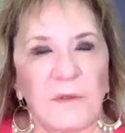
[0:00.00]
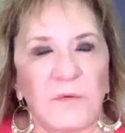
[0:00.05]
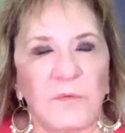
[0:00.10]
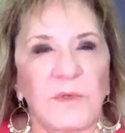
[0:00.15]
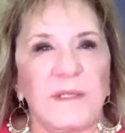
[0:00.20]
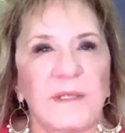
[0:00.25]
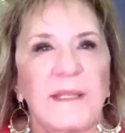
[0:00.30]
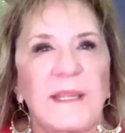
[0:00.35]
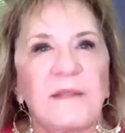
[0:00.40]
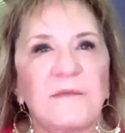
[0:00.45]

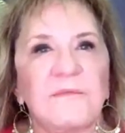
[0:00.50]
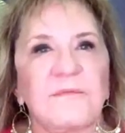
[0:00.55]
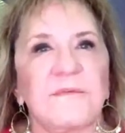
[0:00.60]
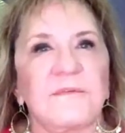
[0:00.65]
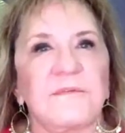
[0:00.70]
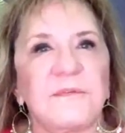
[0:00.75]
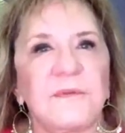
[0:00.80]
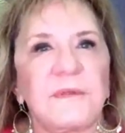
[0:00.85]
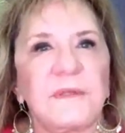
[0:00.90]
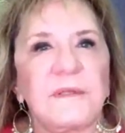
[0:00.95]
We can't
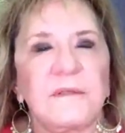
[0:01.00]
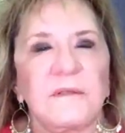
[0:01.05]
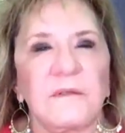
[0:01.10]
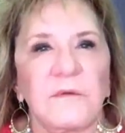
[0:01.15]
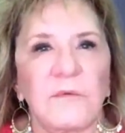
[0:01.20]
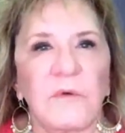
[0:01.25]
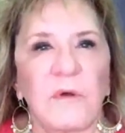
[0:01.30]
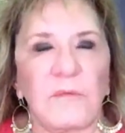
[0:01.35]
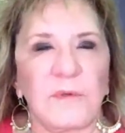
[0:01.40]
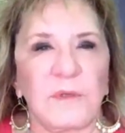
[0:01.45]

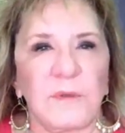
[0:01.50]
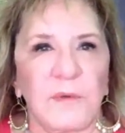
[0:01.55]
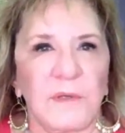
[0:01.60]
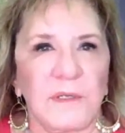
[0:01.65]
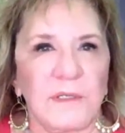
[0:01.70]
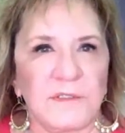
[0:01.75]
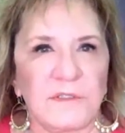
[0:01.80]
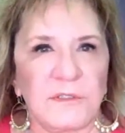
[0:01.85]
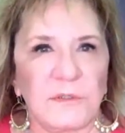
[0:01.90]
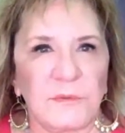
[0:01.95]
fulfill what we
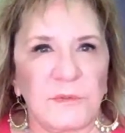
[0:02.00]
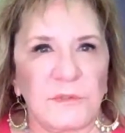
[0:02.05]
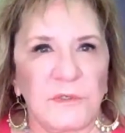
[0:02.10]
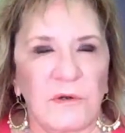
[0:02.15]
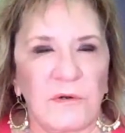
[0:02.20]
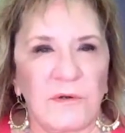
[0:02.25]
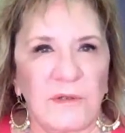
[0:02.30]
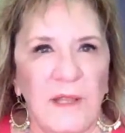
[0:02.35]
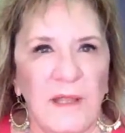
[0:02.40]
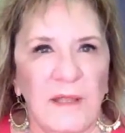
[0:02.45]
want to do in
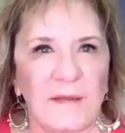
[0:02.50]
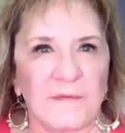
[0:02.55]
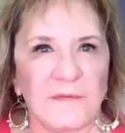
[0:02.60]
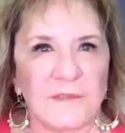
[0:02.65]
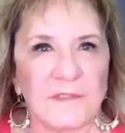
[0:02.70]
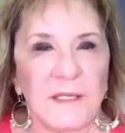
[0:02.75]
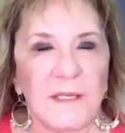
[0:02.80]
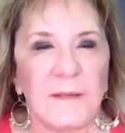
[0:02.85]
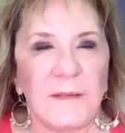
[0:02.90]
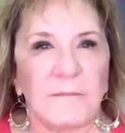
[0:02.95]
our
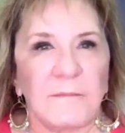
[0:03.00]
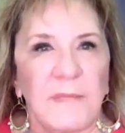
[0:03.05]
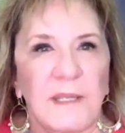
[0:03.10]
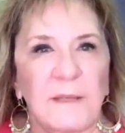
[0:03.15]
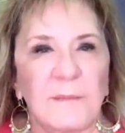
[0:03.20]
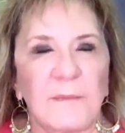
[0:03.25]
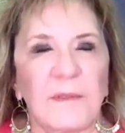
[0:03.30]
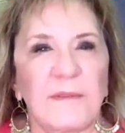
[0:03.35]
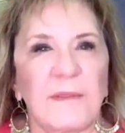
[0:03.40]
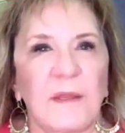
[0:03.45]
lives.
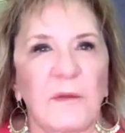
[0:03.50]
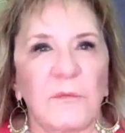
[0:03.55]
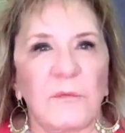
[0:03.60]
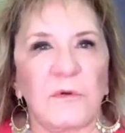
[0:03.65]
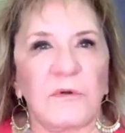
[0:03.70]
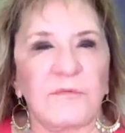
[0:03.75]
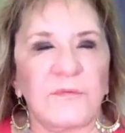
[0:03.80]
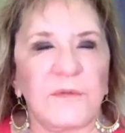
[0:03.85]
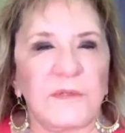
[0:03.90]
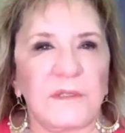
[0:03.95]
Maybe that
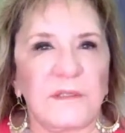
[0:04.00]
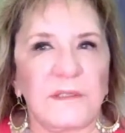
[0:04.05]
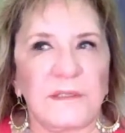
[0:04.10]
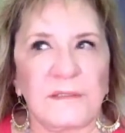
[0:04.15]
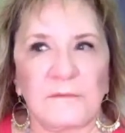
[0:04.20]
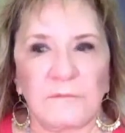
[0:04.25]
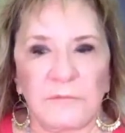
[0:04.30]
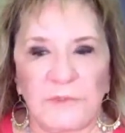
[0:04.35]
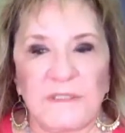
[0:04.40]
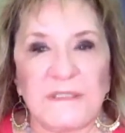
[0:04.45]
we're
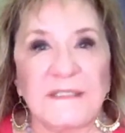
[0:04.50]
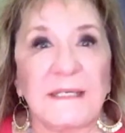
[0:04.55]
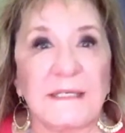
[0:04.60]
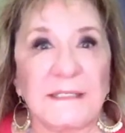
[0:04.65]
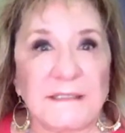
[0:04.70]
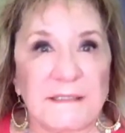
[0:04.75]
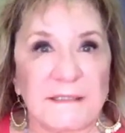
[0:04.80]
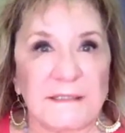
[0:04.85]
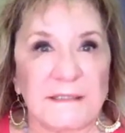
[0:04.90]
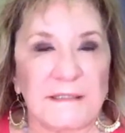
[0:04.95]
feeling
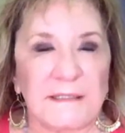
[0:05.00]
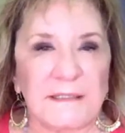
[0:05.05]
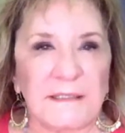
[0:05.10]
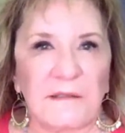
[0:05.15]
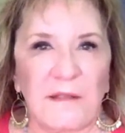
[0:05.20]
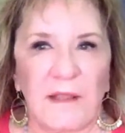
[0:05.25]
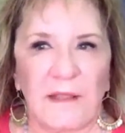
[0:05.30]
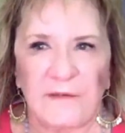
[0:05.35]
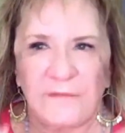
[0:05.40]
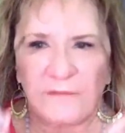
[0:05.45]
redundant in a
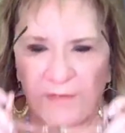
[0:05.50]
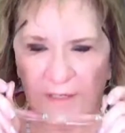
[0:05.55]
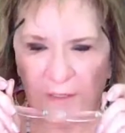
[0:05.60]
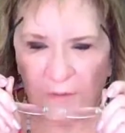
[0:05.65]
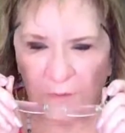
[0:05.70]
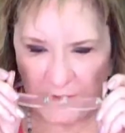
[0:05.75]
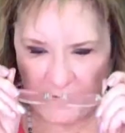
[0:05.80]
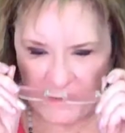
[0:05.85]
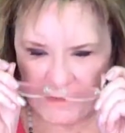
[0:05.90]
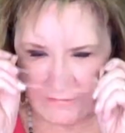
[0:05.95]
lot of
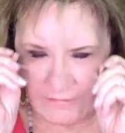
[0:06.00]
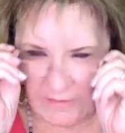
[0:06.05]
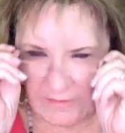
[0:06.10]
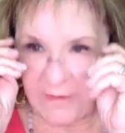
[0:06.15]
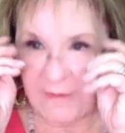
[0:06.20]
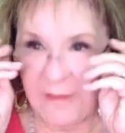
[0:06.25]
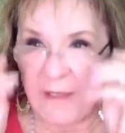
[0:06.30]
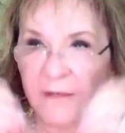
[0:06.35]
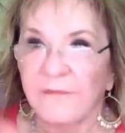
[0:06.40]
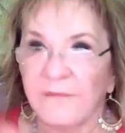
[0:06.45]
areas of our
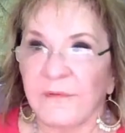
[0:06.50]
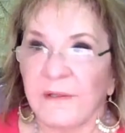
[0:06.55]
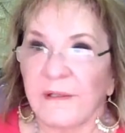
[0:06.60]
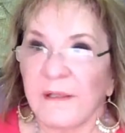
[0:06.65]
life.